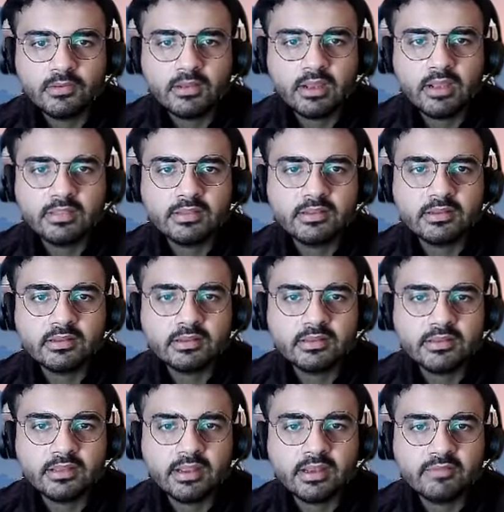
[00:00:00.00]
I think
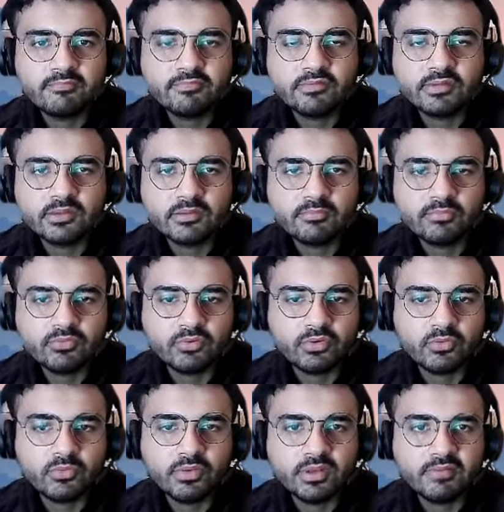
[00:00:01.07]
knight f6, sorry,
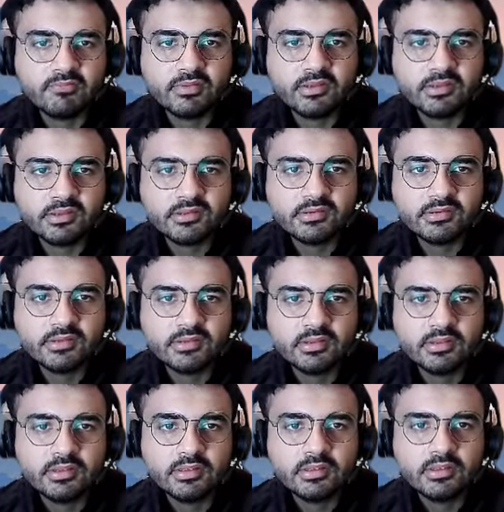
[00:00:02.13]
queen f6,
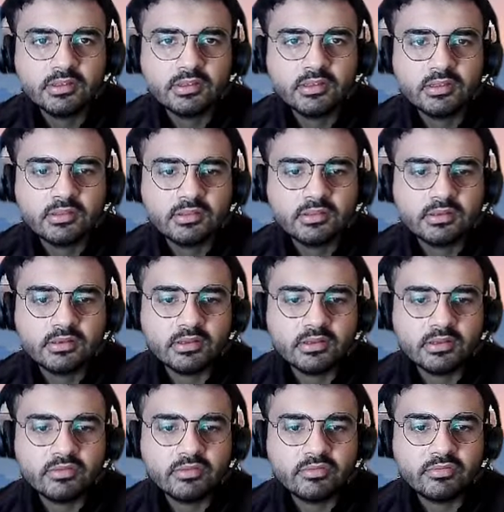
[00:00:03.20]
the
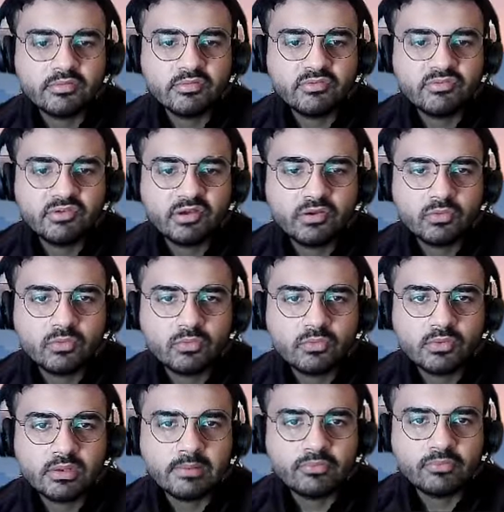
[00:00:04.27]
g2 rook would
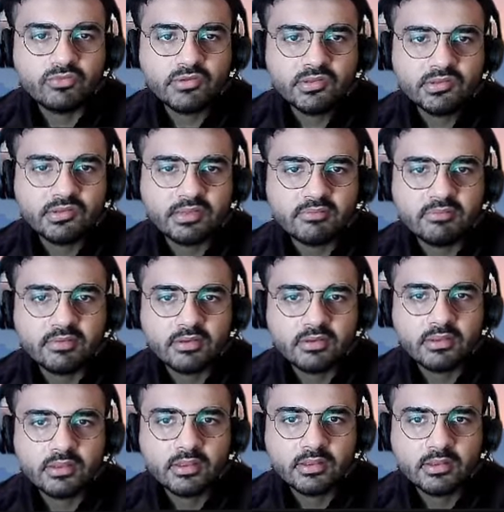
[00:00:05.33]
come to g7,
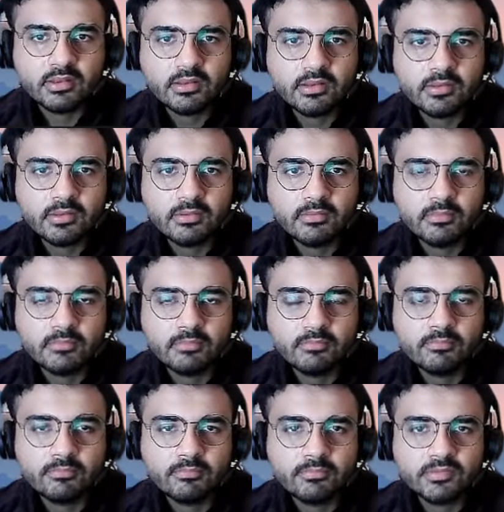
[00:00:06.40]

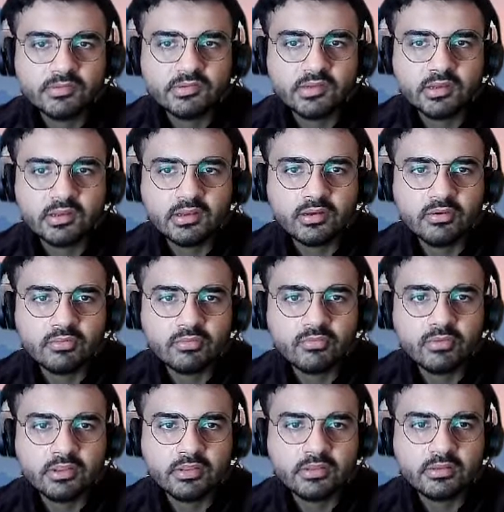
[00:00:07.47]
still
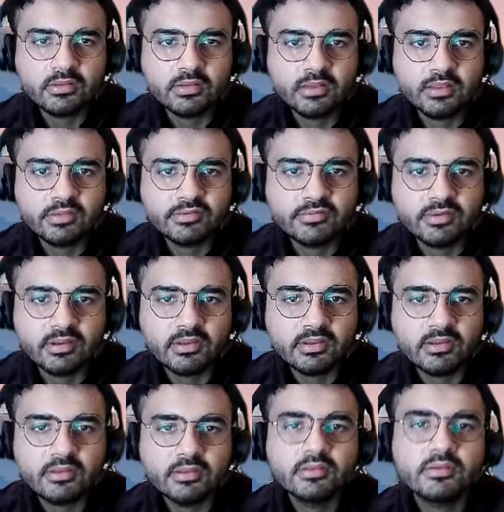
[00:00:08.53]
controlling the last
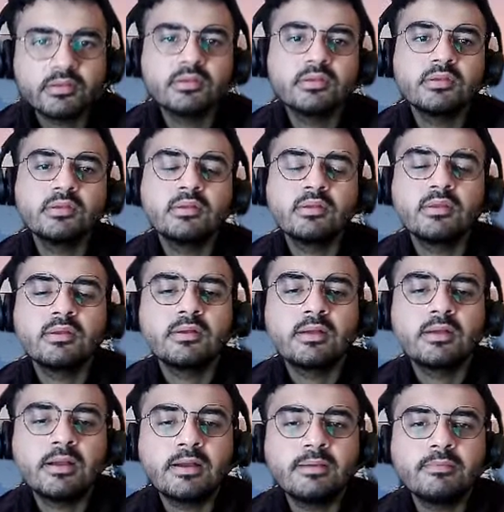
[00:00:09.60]
rank.
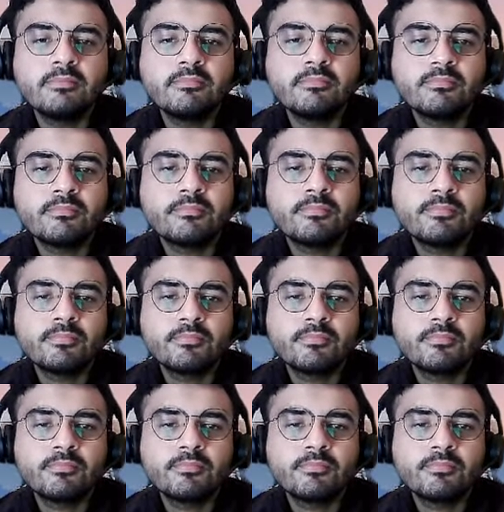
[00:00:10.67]
Um,